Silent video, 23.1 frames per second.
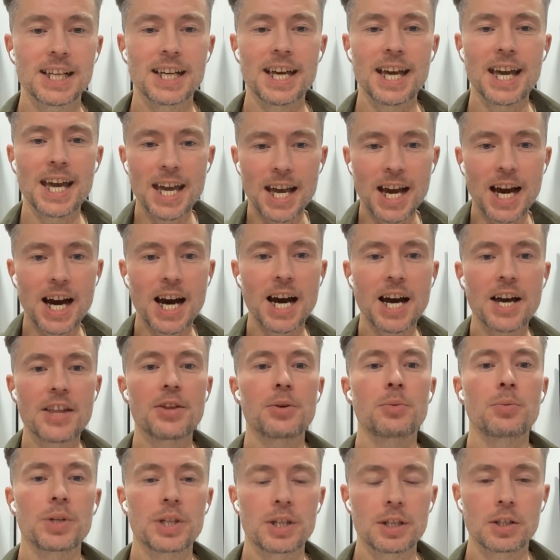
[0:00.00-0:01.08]
AI
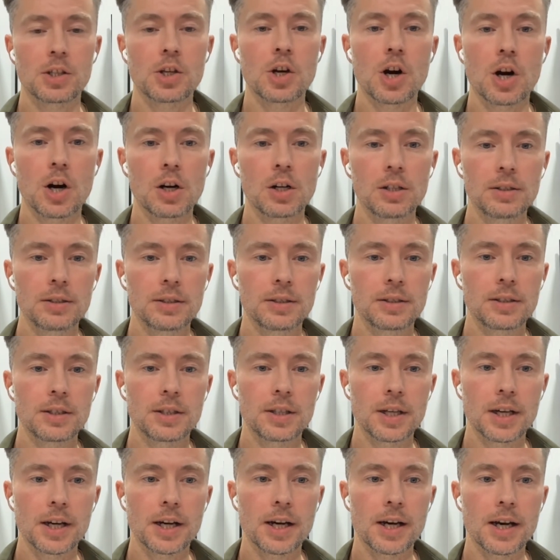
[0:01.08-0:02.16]
that we could call
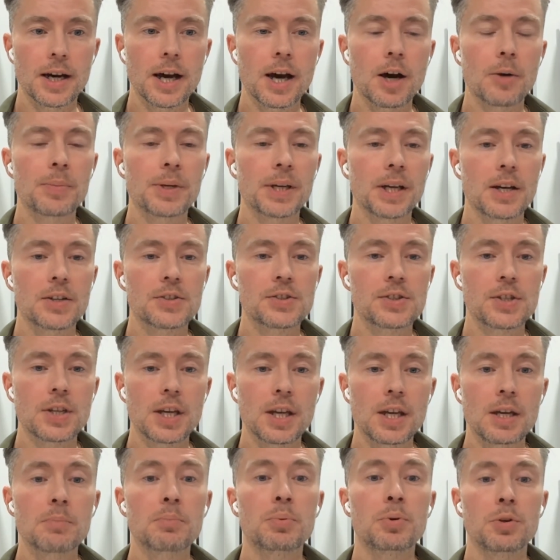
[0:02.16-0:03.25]
helping us
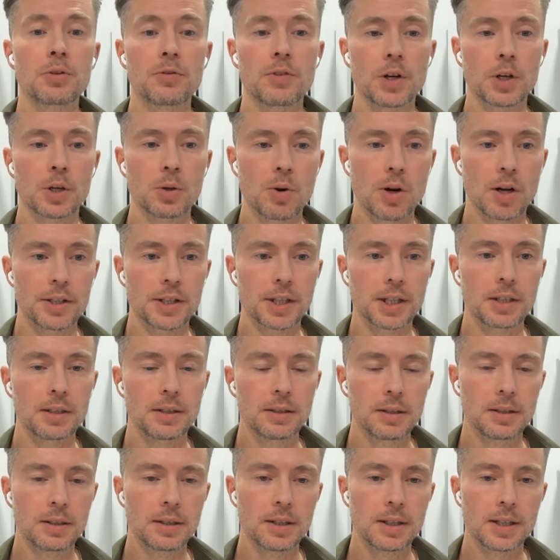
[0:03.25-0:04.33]
improve our quality.
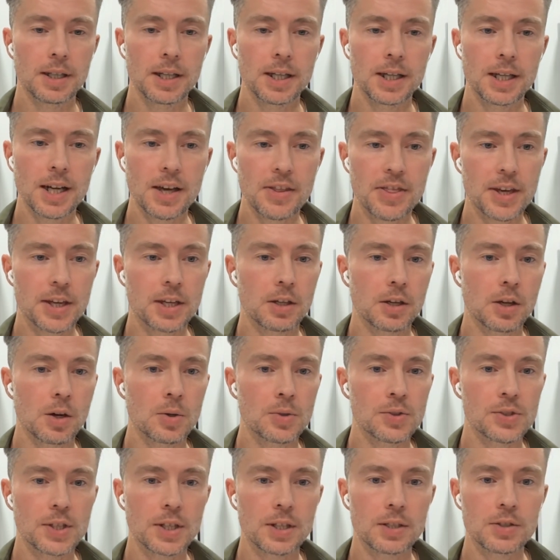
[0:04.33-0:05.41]
And I think it
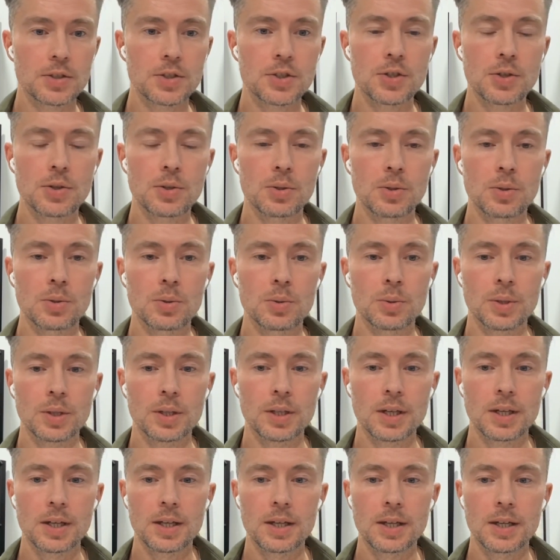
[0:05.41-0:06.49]
goes into
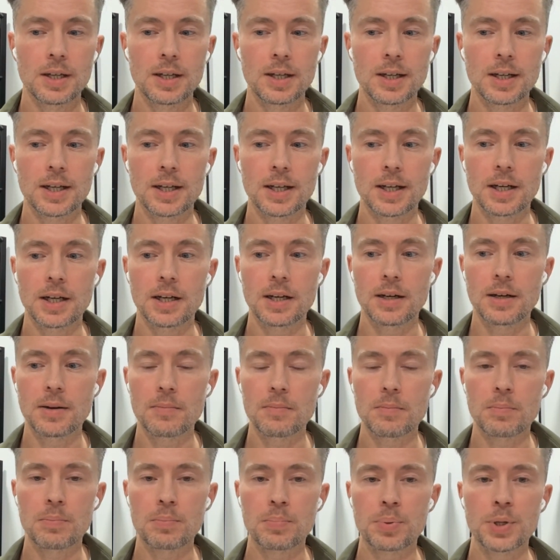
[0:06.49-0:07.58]

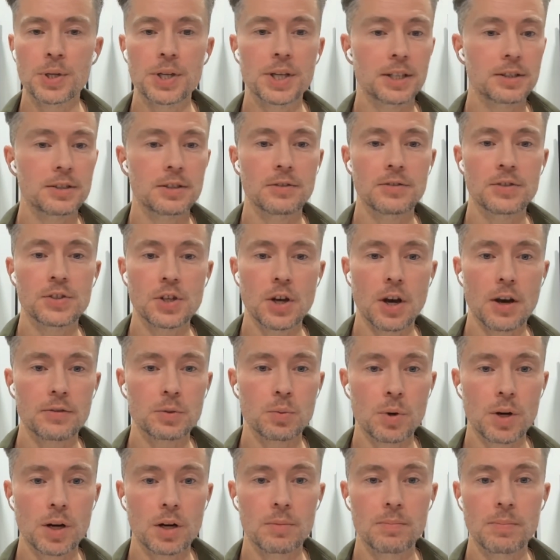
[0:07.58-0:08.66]
predictive
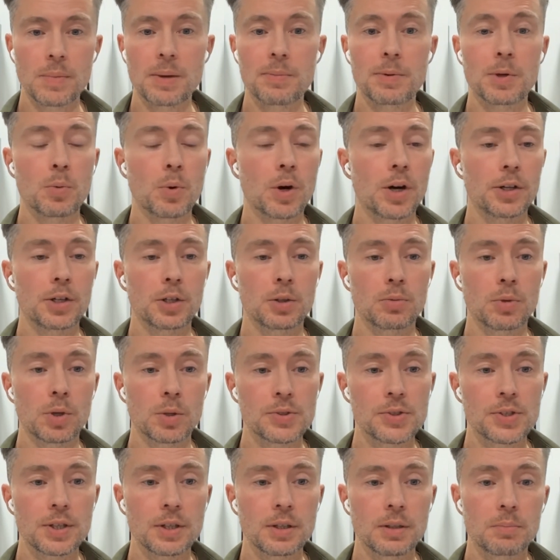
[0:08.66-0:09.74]
software, maybe while you're
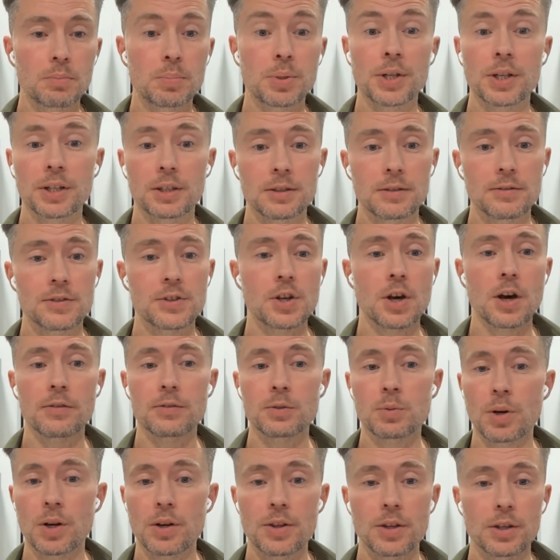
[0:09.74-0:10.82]
roasting, predictive
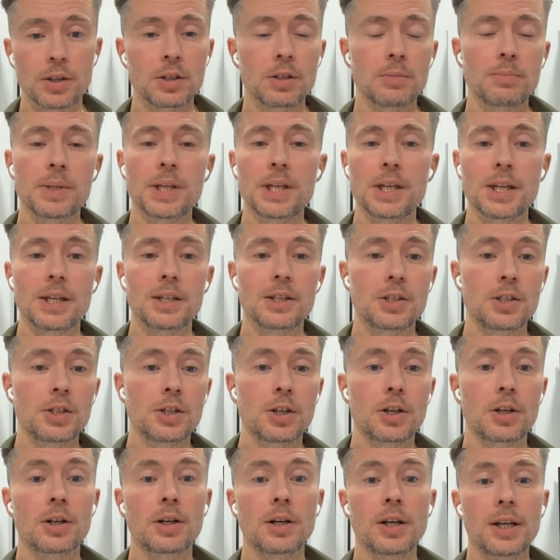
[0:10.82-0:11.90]
software that could be in
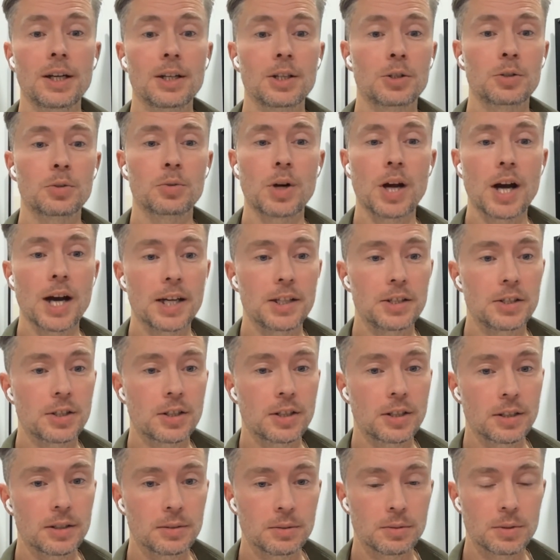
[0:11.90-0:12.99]
your
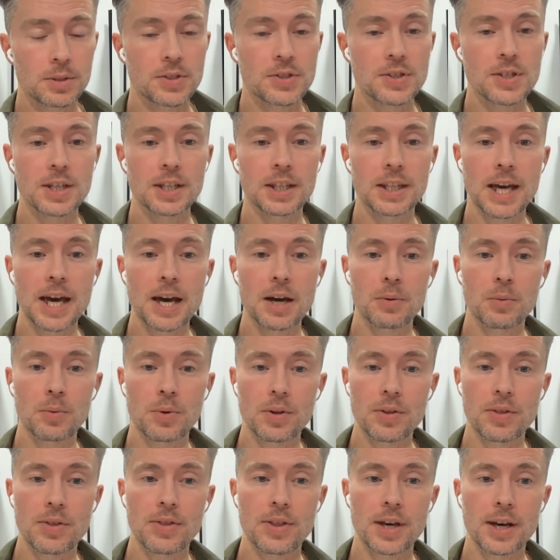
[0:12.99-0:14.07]
grinder. We're seeing that
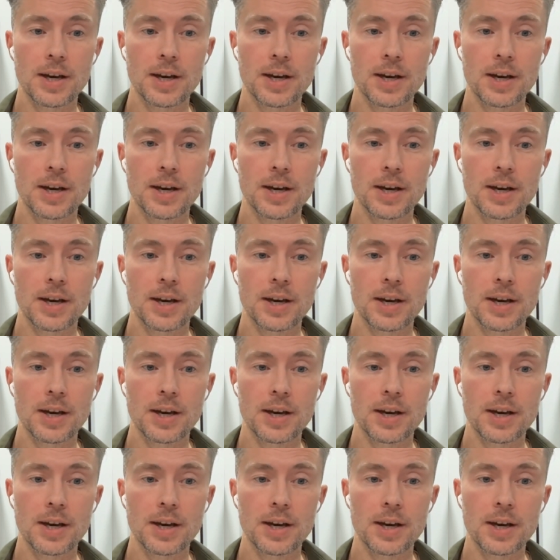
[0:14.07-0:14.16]
with